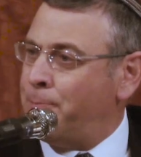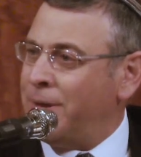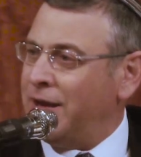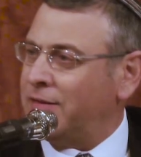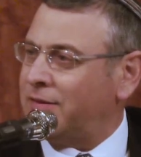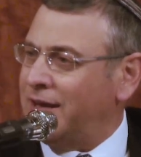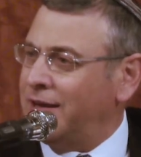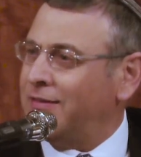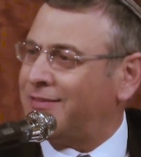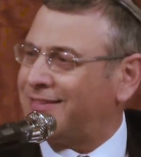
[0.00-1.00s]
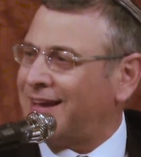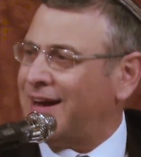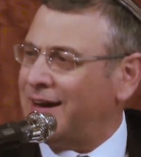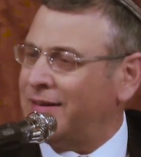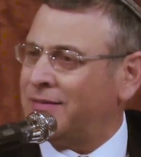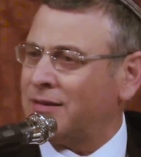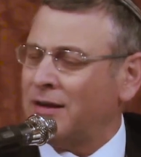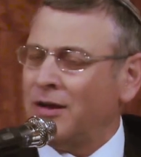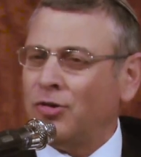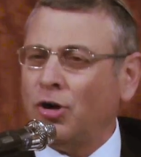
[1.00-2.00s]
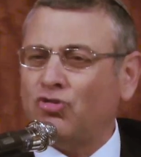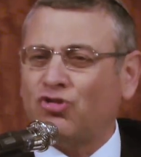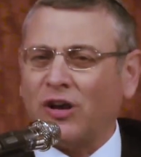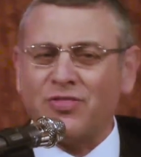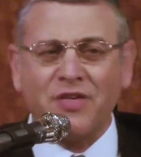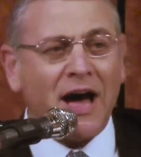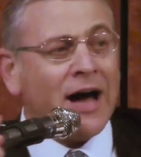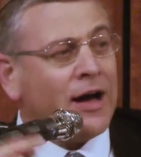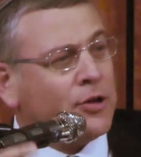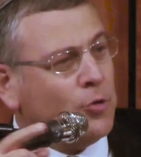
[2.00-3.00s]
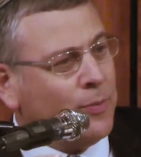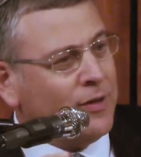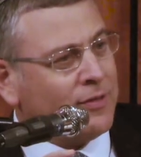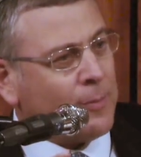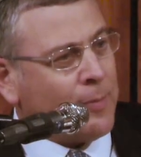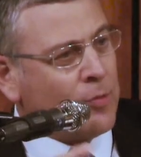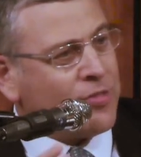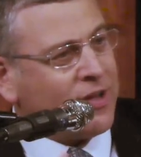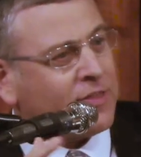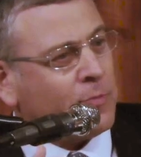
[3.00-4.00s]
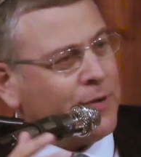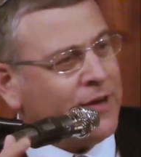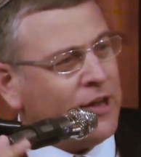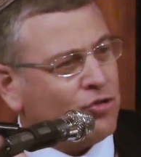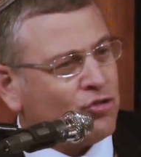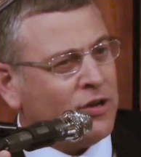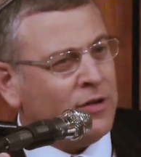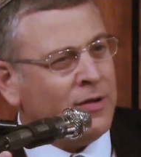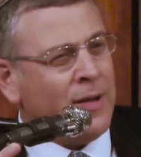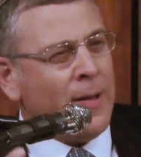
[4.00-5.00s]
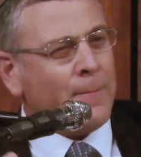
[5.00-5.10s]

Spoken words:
build inside not just the arguments about the explanation,